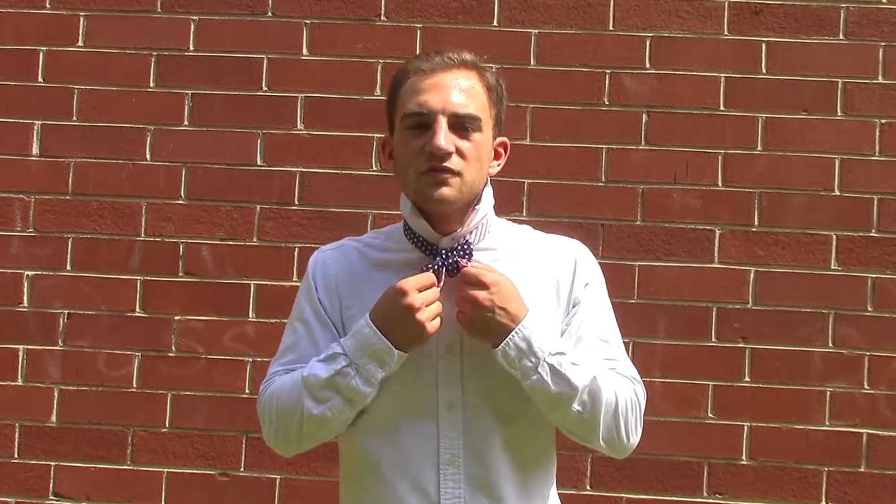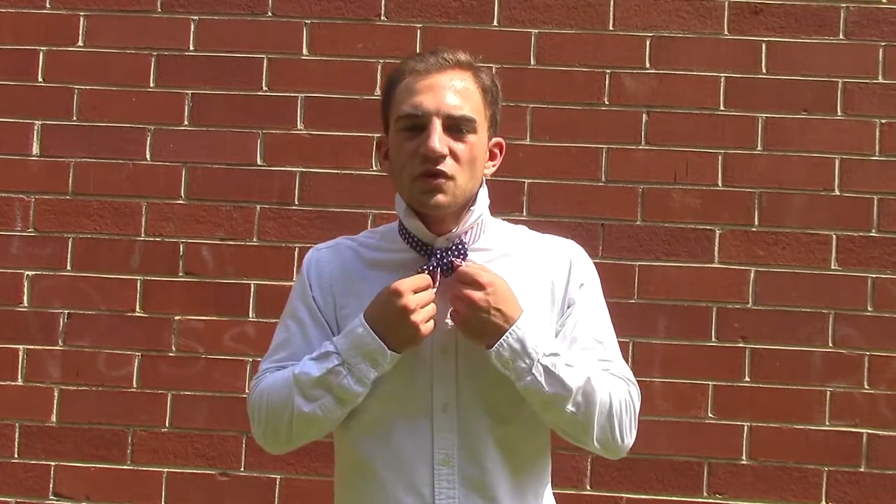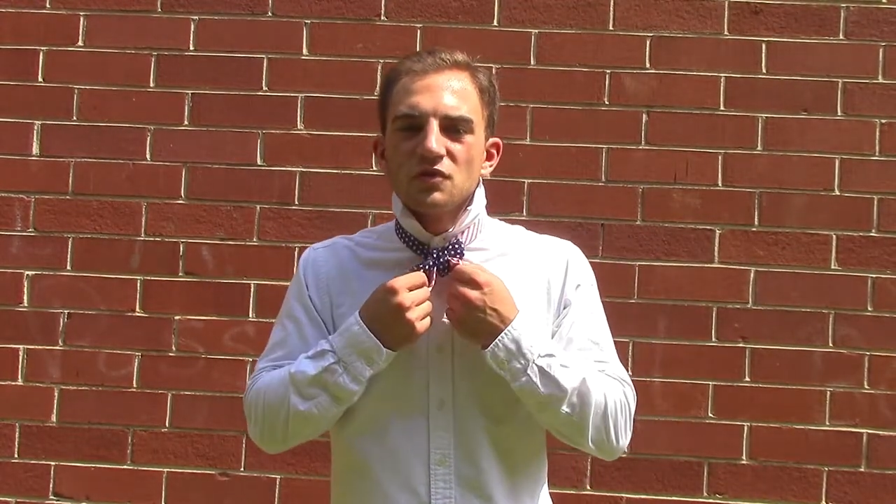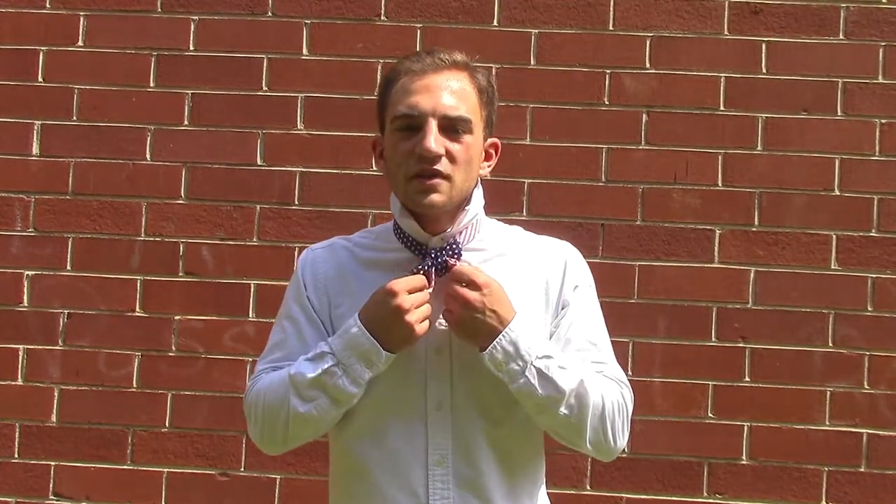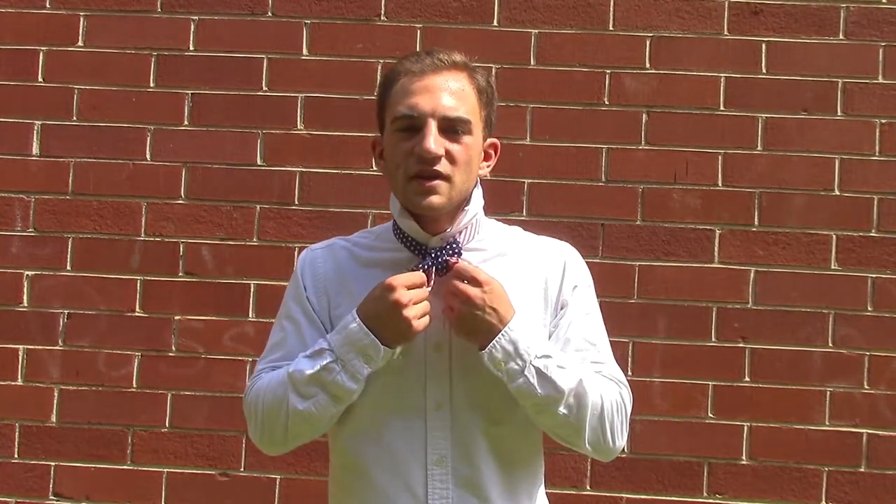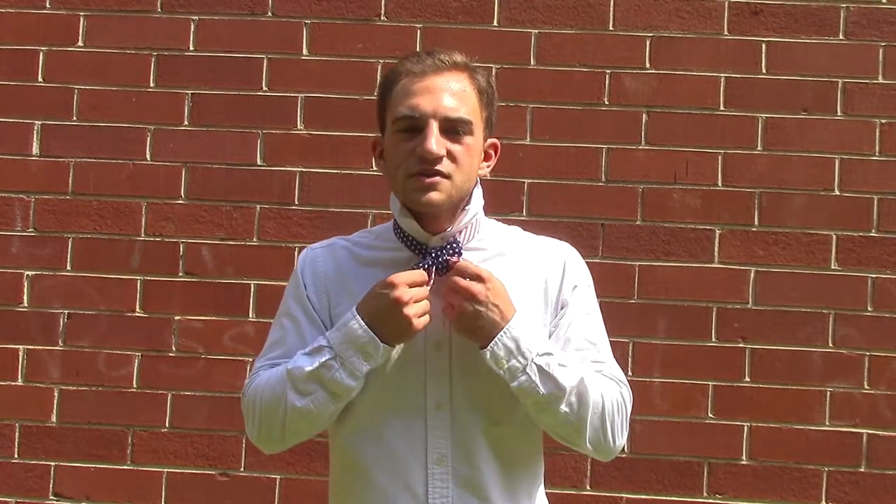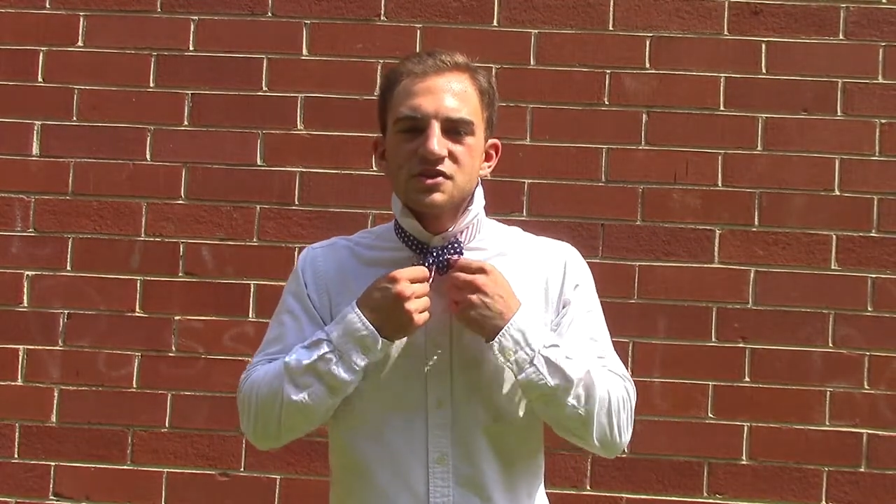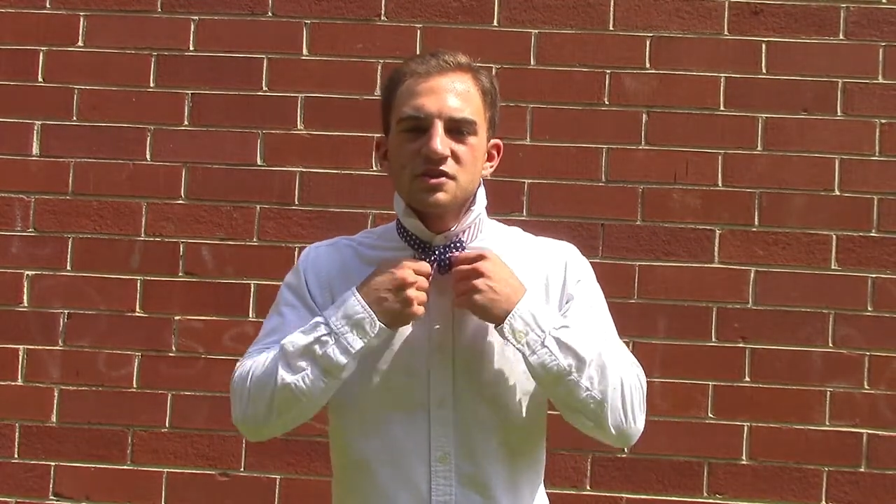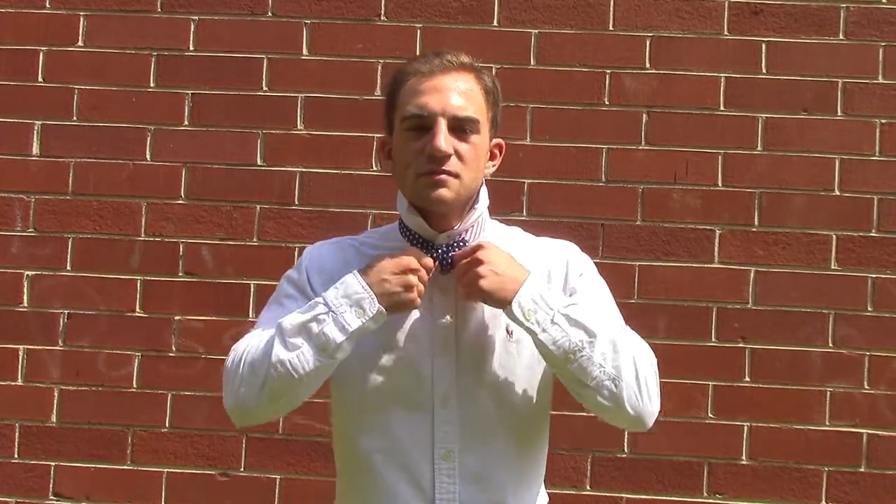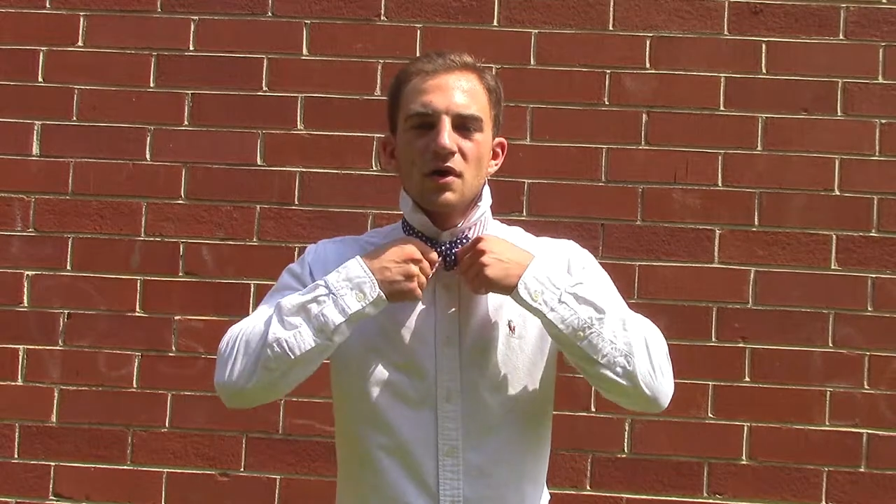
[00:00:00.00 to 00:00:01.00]
folded ends
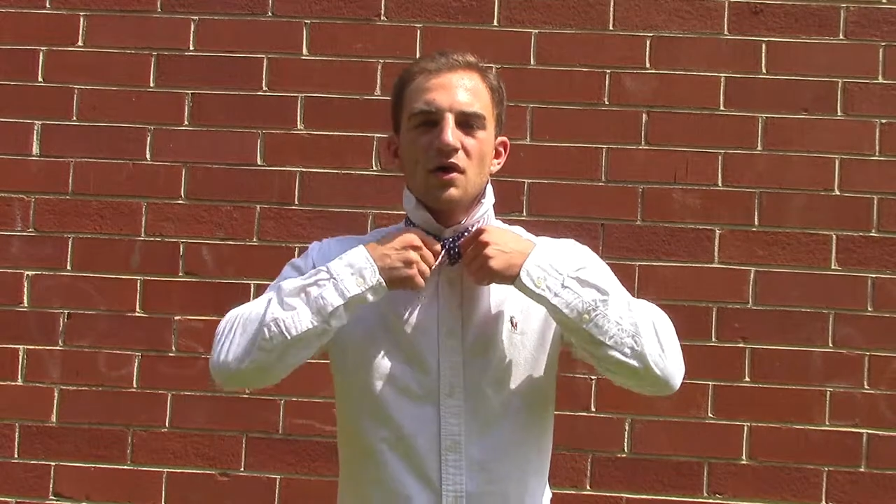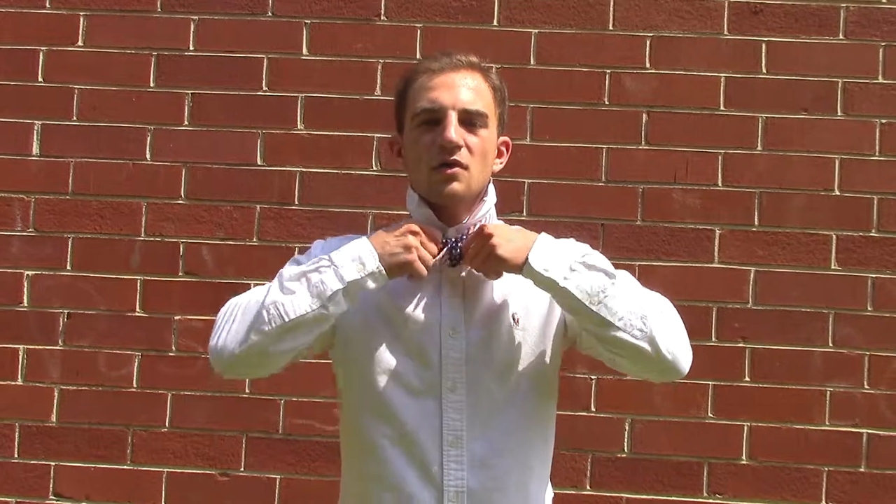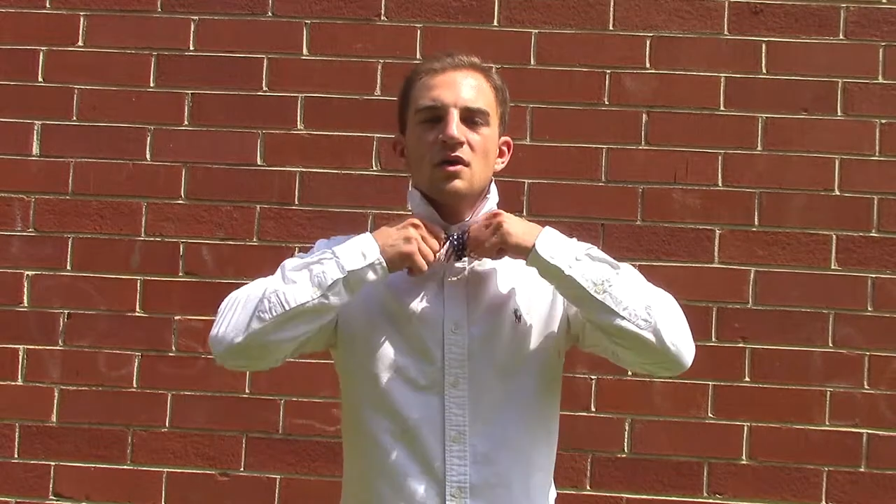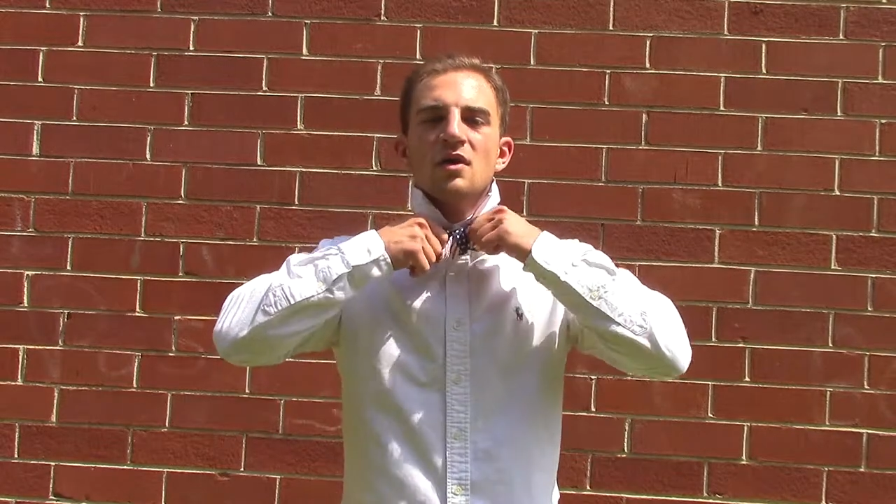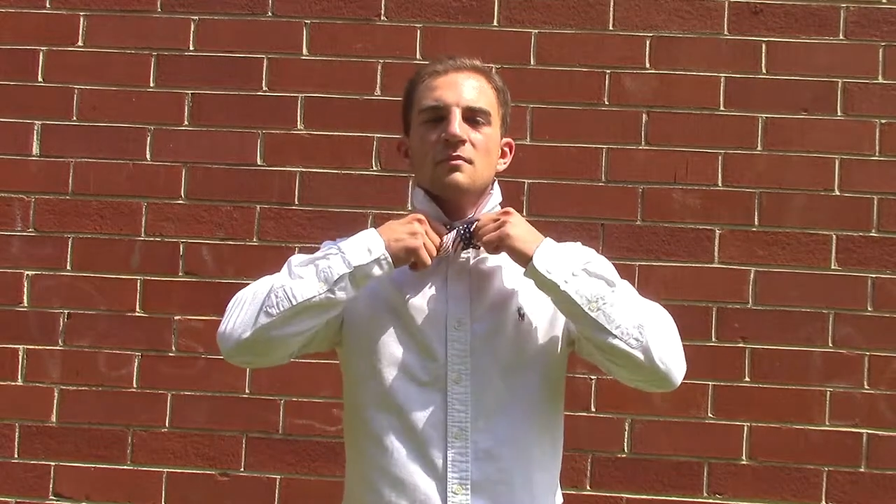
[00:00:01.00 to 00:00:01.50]
of your bow,